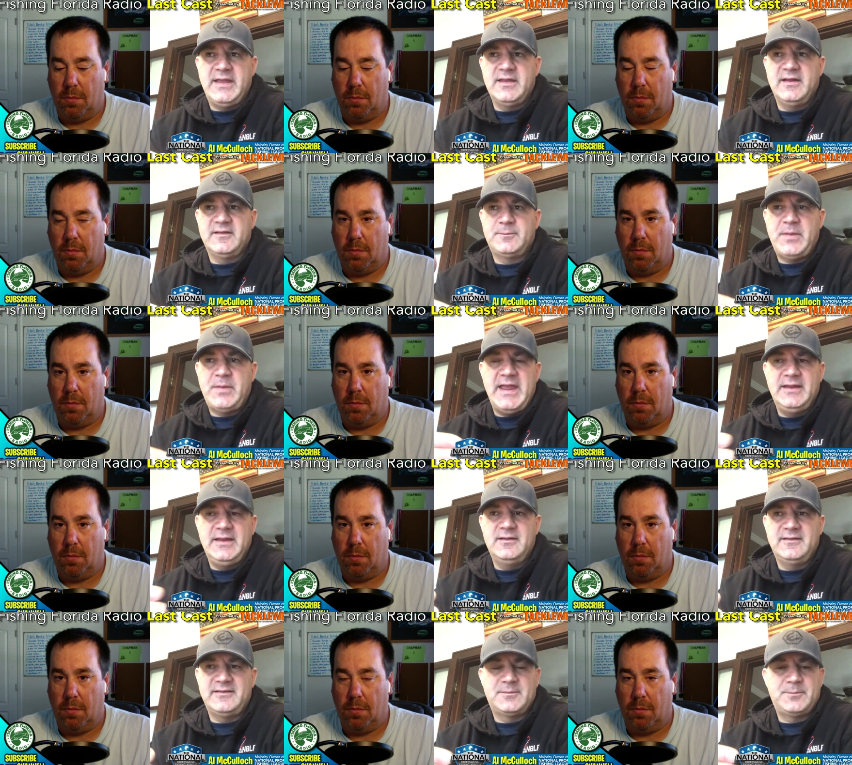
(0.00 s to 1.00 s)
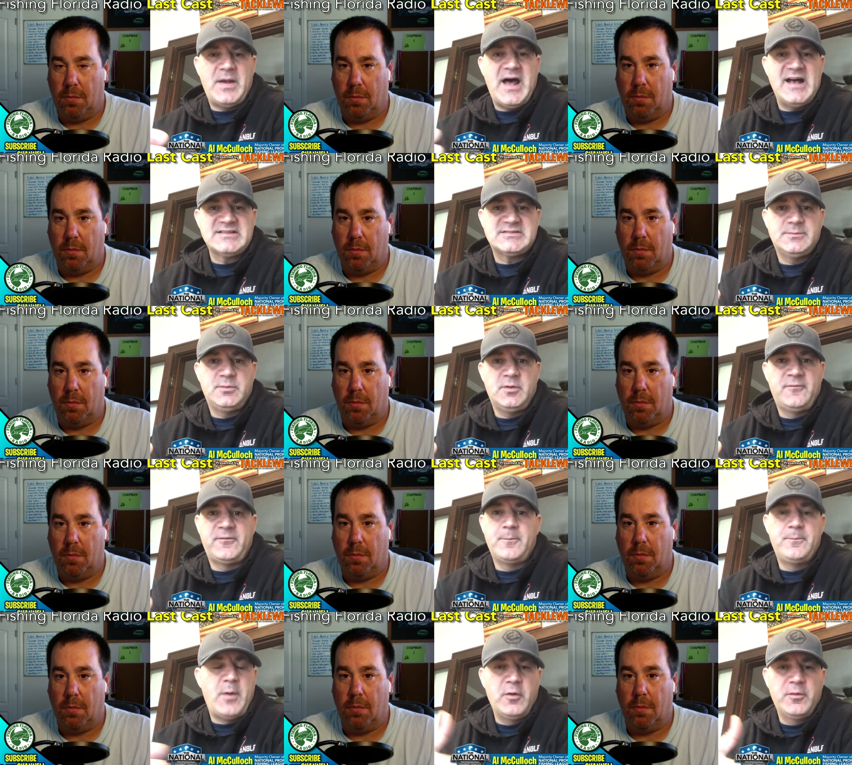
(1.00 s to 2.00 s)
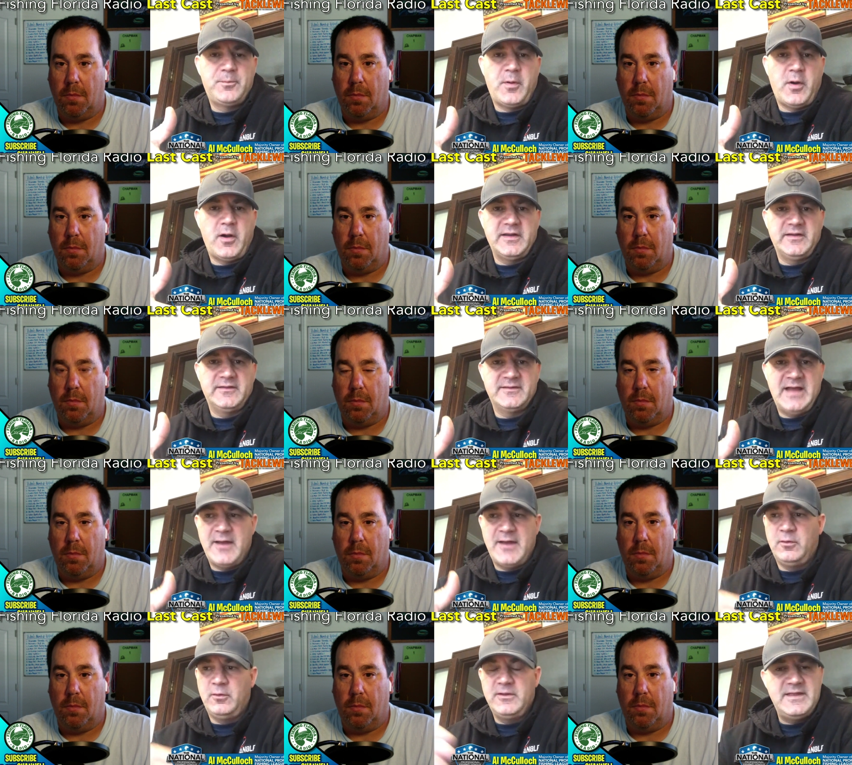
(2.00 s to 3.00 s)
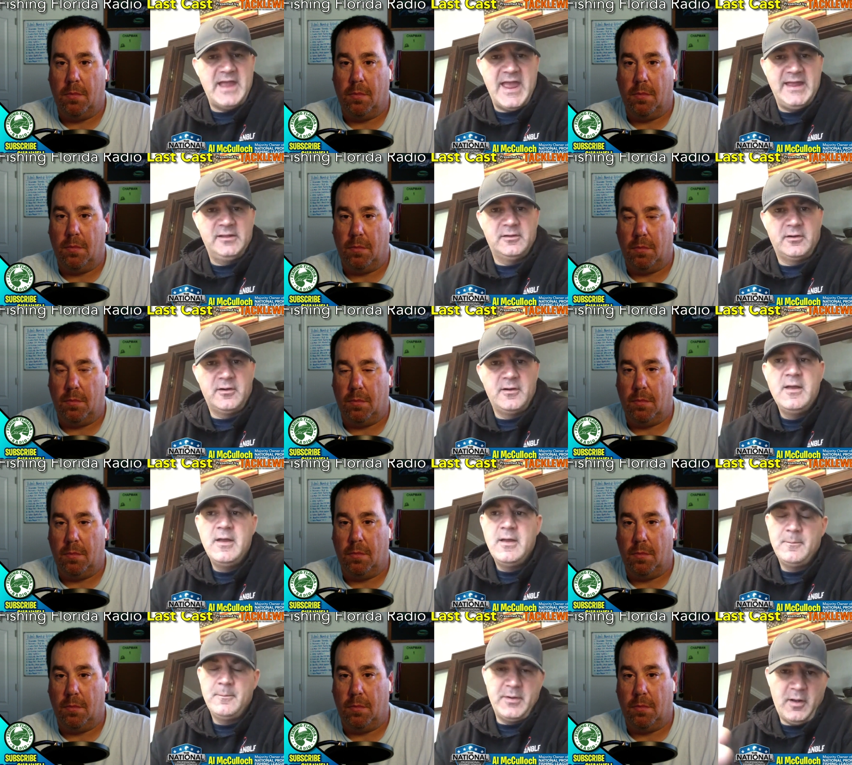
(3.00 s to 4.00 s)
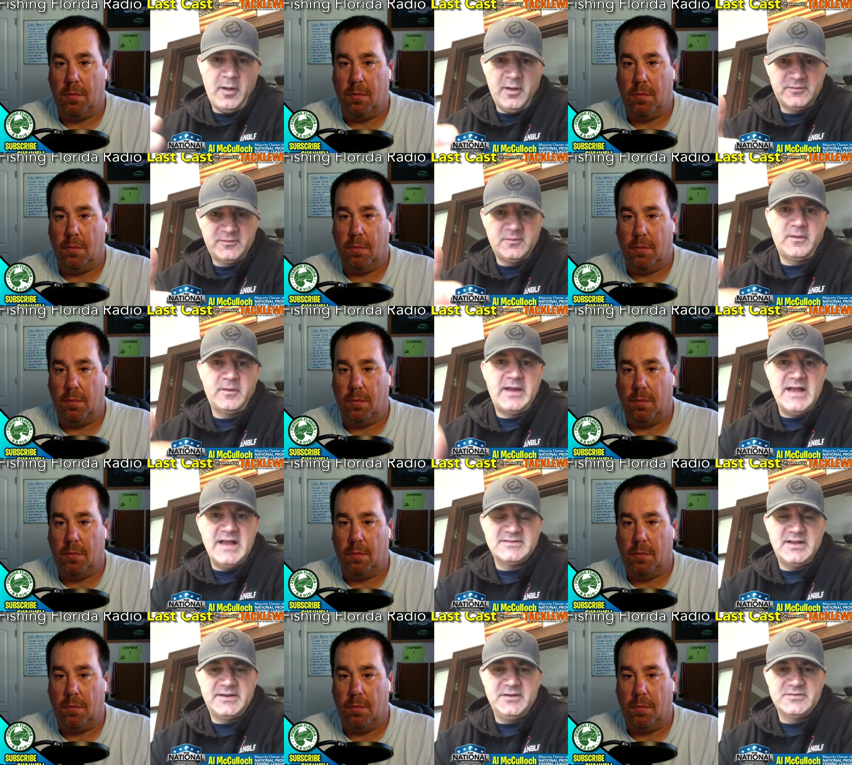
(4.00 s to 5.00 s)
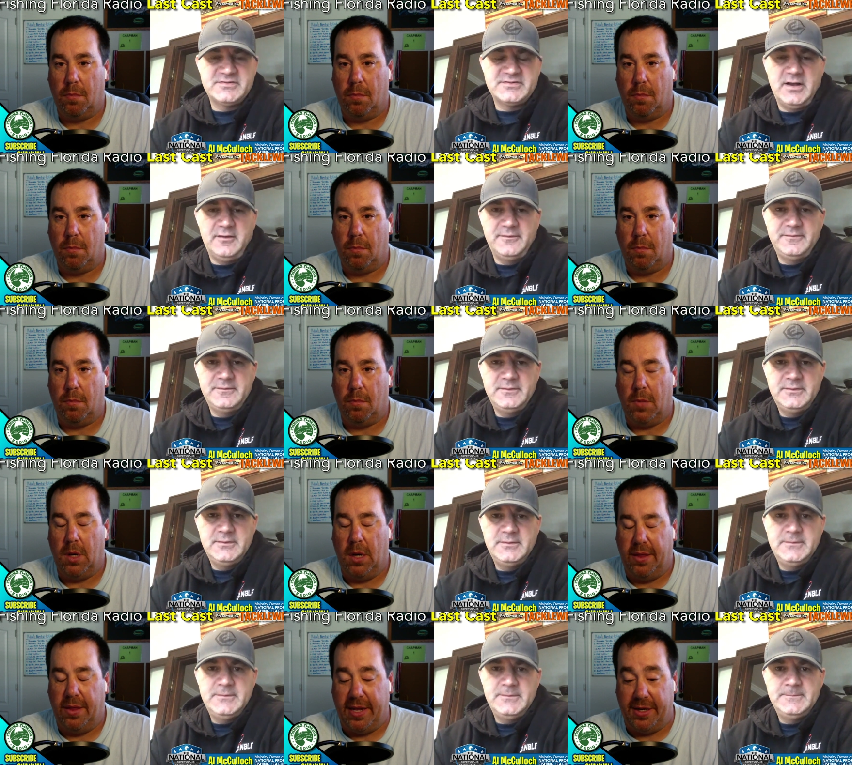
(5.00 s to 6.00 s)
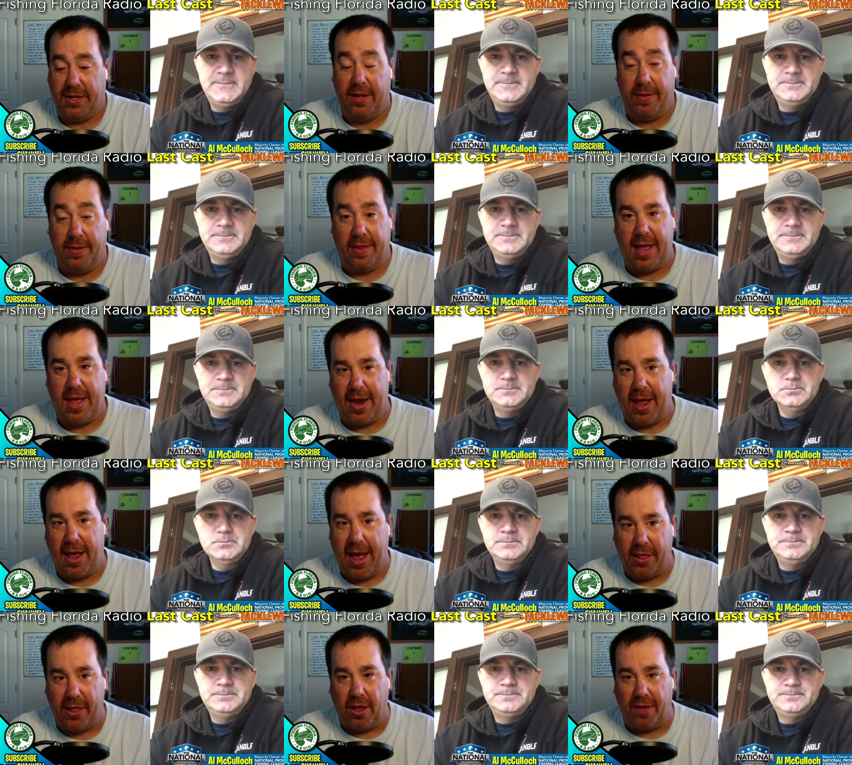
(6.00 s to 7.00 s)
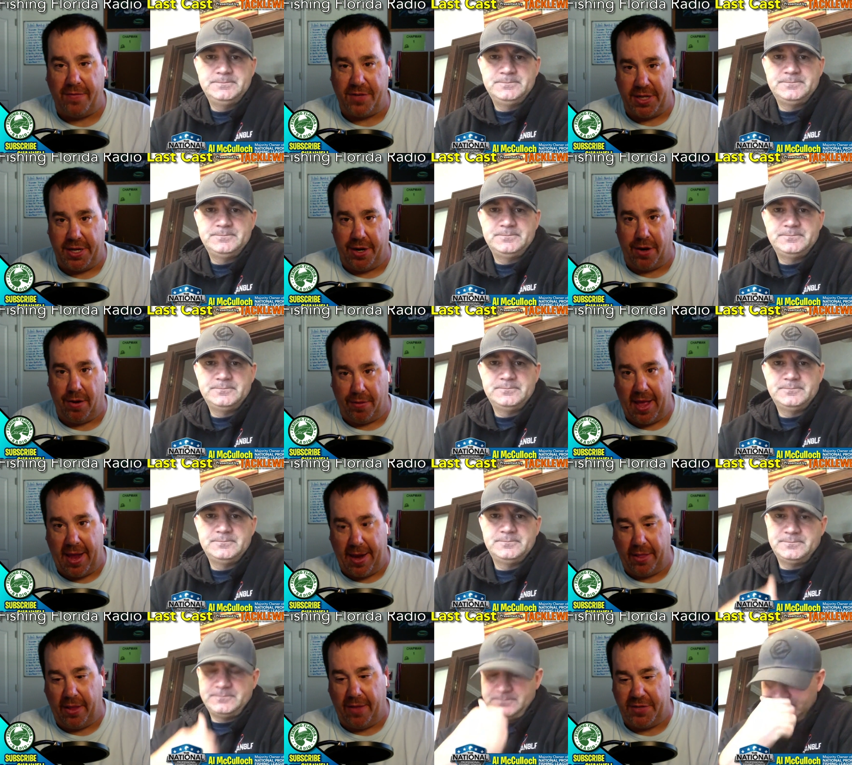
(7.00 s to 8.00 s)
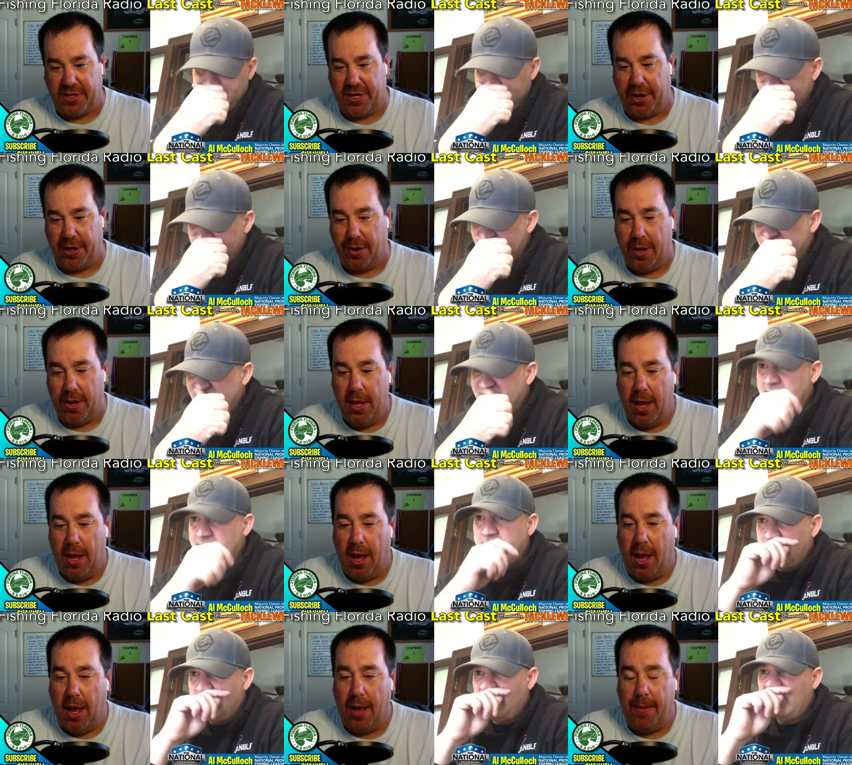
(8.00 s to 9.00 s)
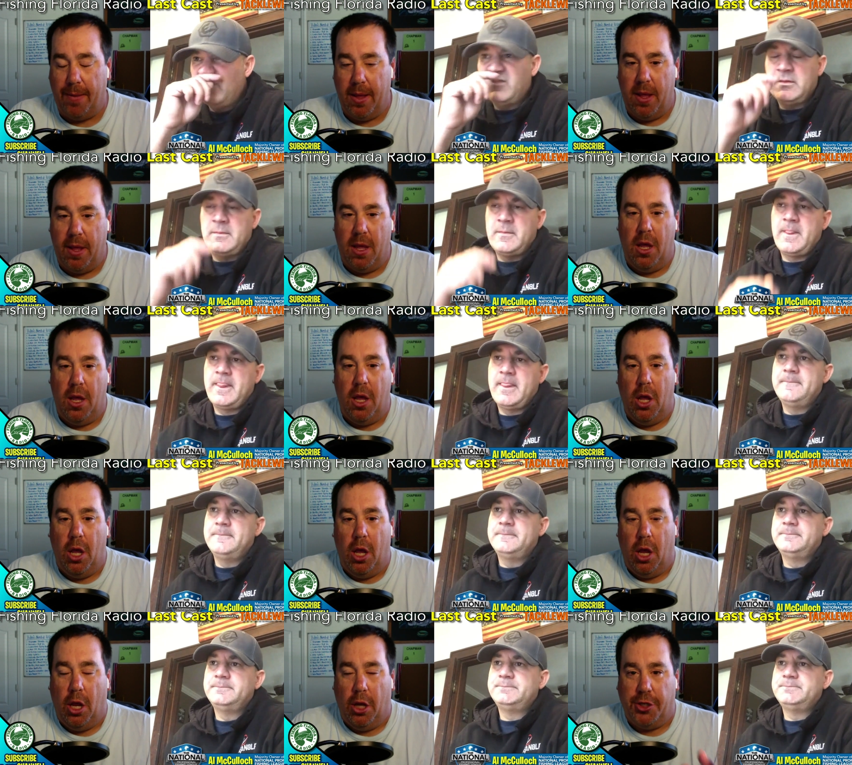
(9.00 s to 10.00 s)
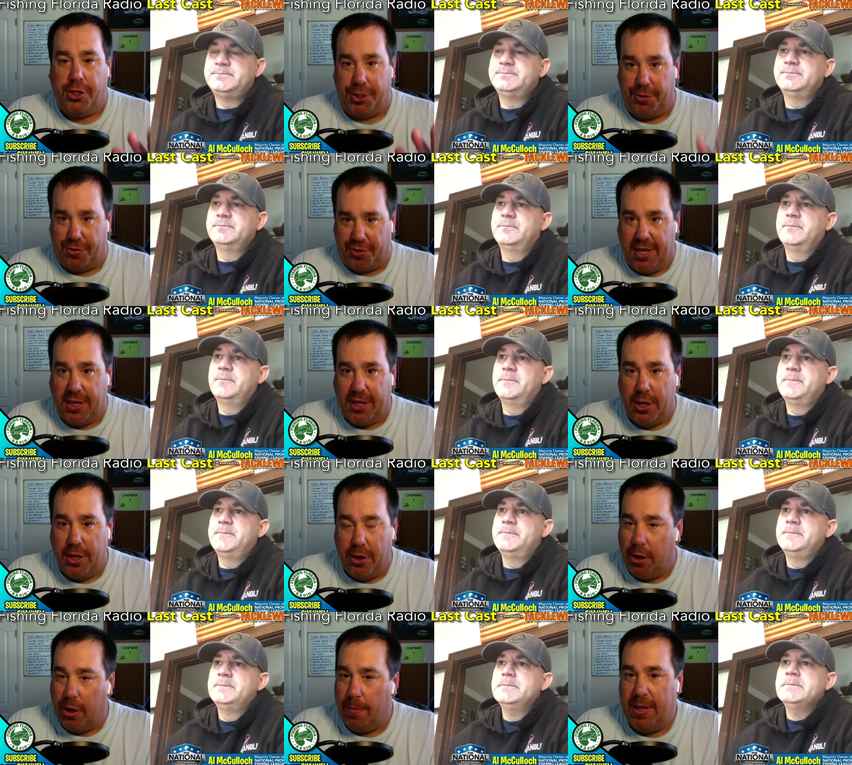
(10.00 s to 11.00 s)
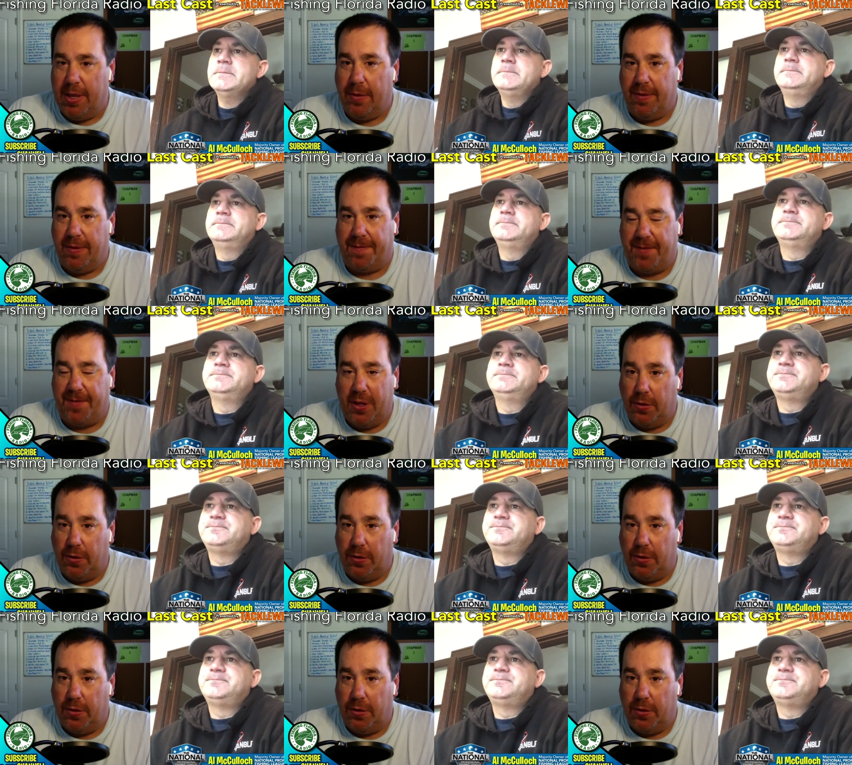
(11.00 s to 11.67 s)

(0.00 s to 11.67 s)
Speaker 1: it as painless as possible for both parties, not only the angler, but also for guys like yourself.
Speaker 2: That, that I, love to hear. That I love to hear. Uh, do you think that you're going to be able to field